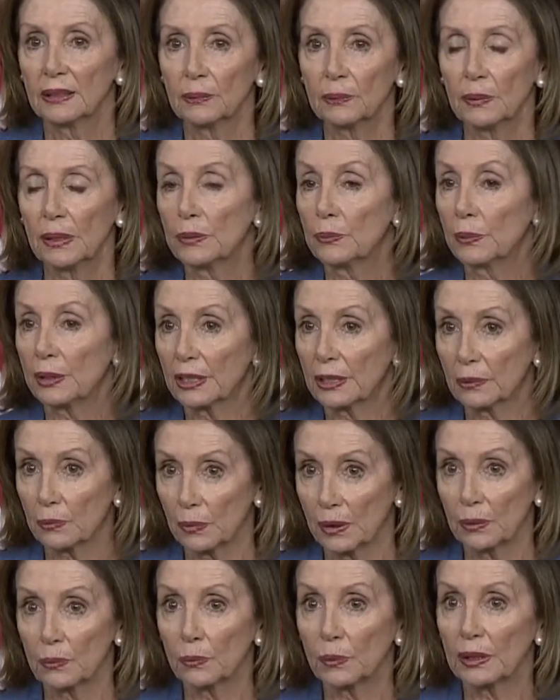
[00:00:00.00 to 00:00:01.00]

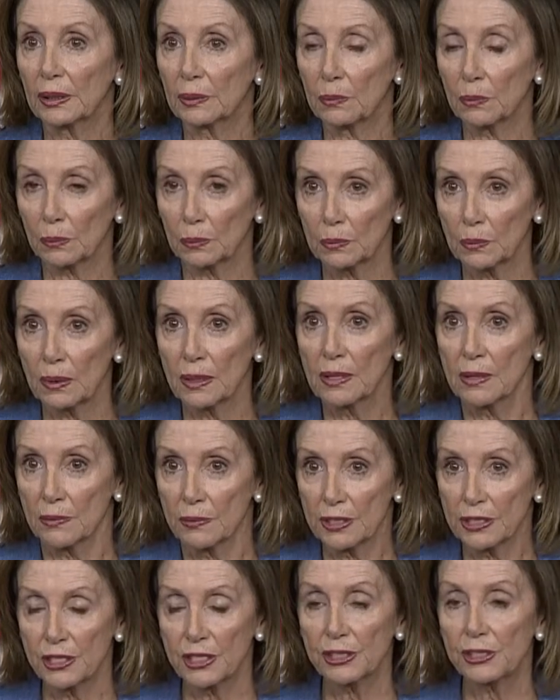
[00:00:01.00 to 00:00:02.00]

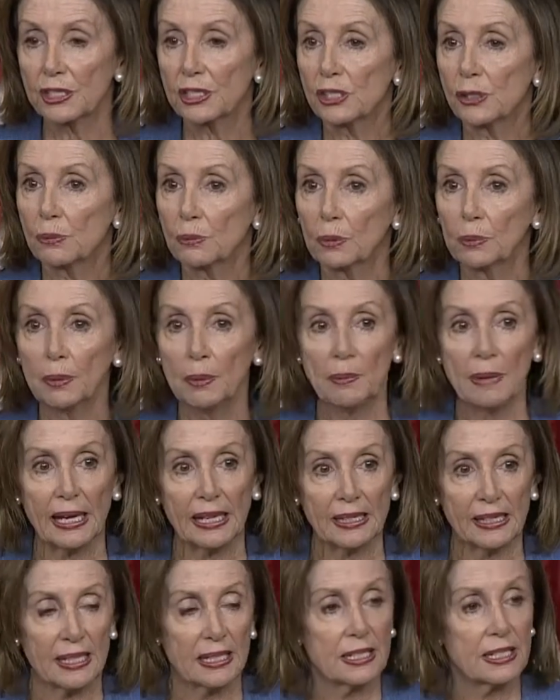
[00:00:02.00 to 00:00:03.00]
the decision will be
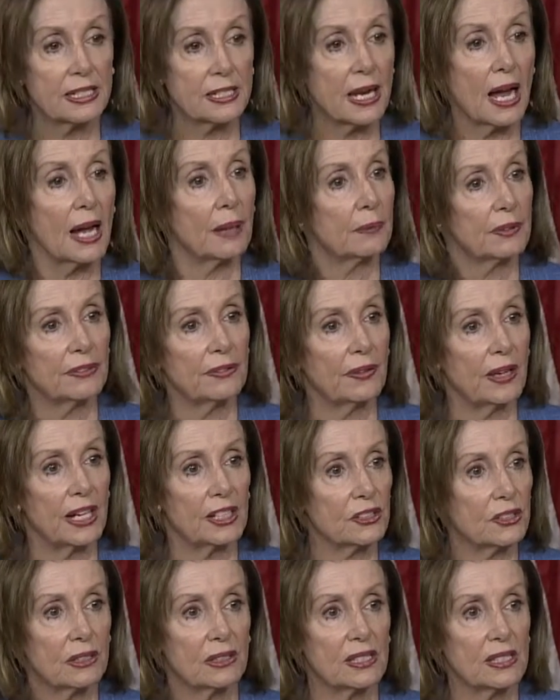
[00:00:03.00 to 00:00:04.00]
made in a timely
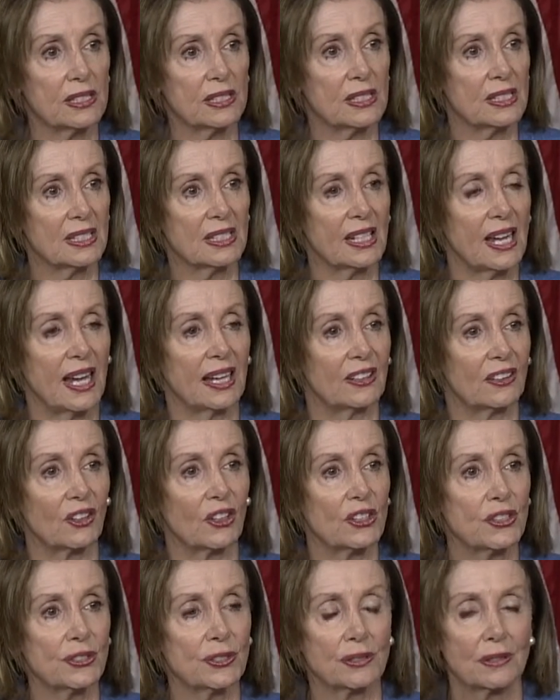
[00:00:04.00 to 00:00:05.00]
fashion. This isn't
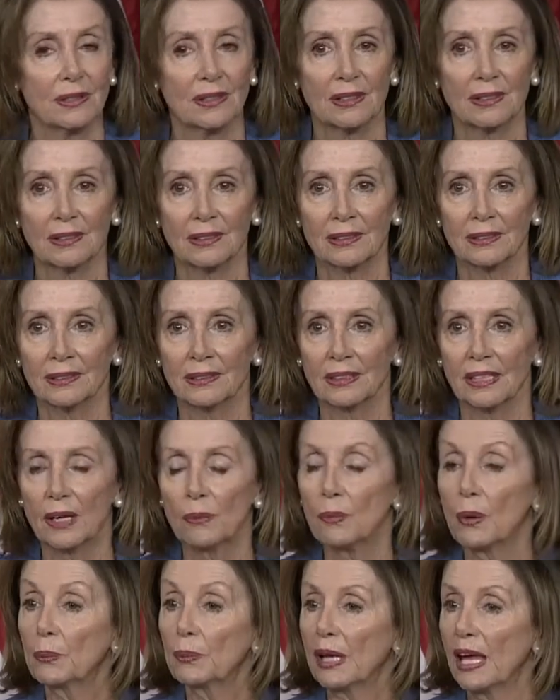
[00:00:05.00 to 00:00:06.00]
endless.
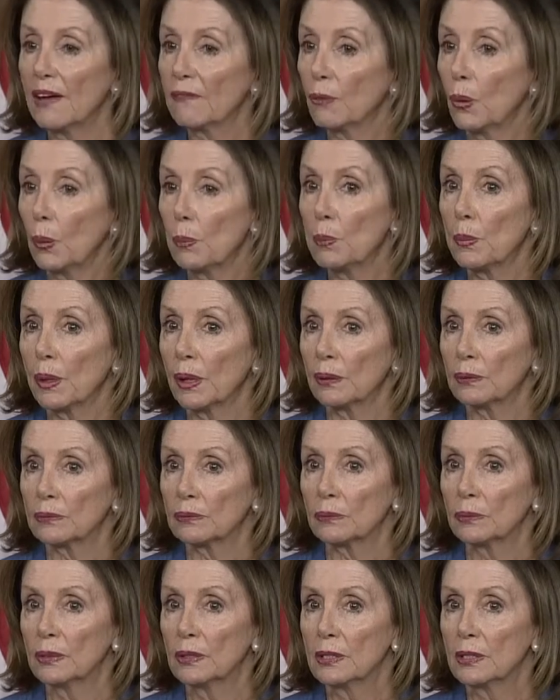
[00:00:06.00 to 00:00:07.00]
And when we have
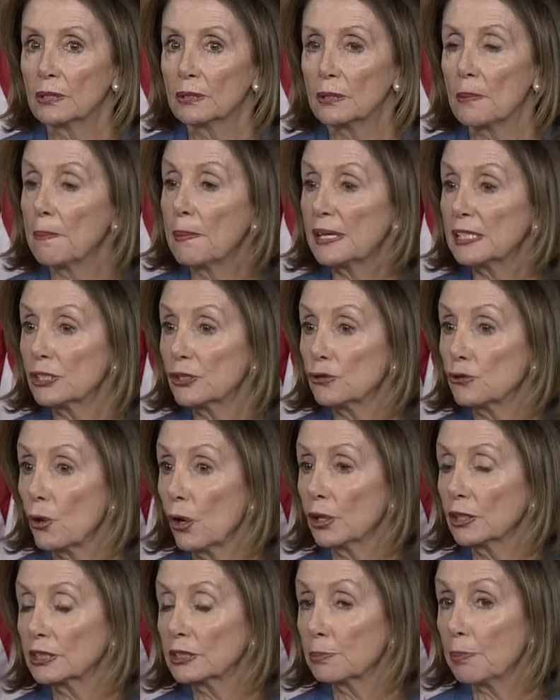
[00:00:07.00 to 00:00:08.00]
the best,
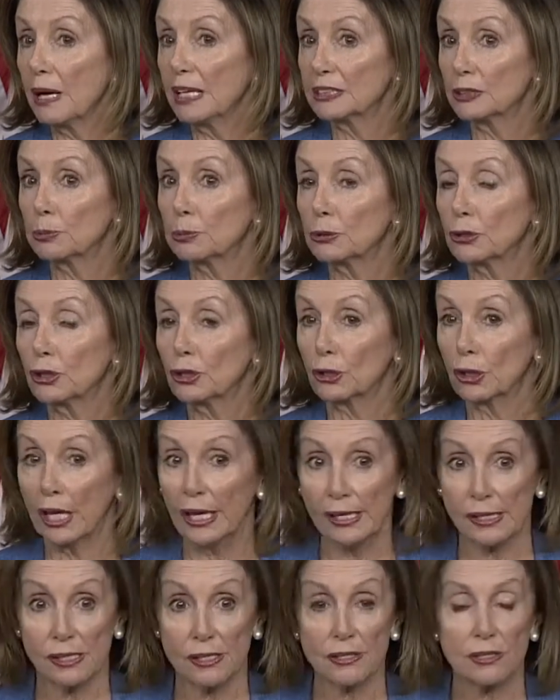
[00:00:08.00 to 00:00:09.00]
strongest possible
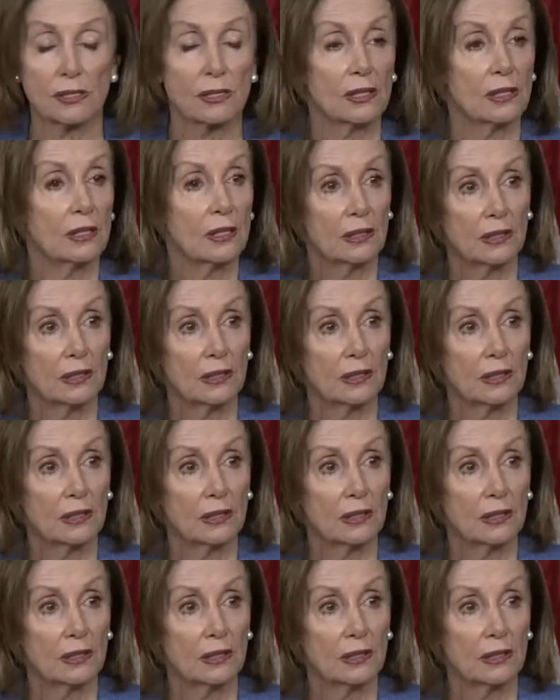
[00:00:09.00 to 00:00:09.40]
case,